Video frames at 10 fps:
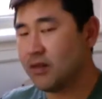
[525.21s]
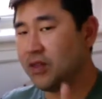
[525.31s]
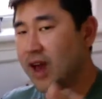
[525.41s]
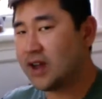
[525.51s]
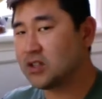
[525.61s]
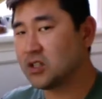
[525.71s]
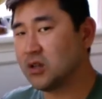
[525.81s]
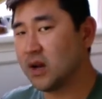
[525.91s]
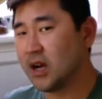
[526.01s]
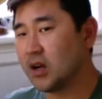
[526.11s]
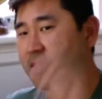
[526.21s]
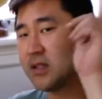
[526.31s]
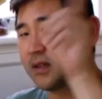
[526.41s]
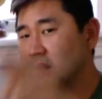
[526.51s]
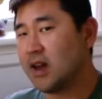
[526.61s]
That's you,
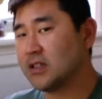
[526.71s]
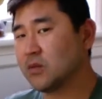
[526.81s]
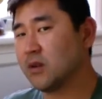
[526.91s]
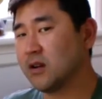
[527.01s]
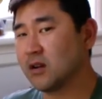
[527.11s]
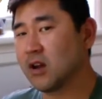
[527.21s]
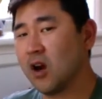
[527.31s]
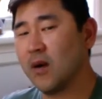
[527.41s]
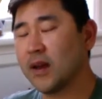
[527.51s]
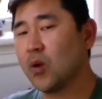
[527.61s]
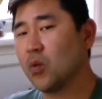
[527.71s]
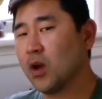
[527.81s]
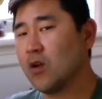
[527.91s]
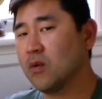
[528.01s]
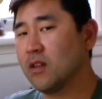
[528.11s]
Aries. That's where you're going.
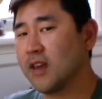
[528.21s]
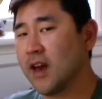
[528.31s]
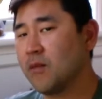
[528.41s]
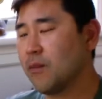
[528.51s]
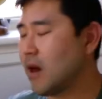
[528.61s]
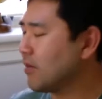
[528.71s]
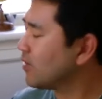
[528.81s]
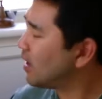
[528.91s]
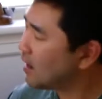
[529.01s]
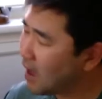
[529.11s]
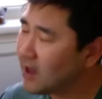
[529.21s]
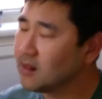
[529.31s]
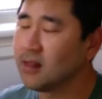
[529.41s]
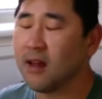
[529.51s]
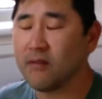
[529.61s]
We're really happy about that. I
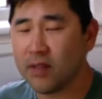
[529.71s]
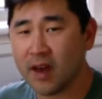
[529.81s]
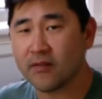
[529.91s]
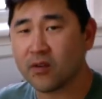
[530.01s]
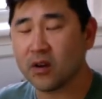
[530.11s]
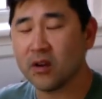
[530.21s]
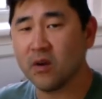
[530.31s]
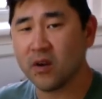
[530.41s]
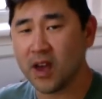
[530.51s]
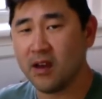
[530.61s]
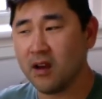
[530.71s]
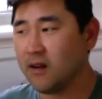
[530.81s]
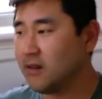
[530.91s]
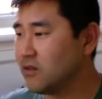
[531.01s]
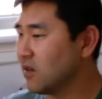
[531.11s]
love that for you, okay,
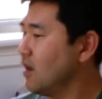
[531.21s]
Aries?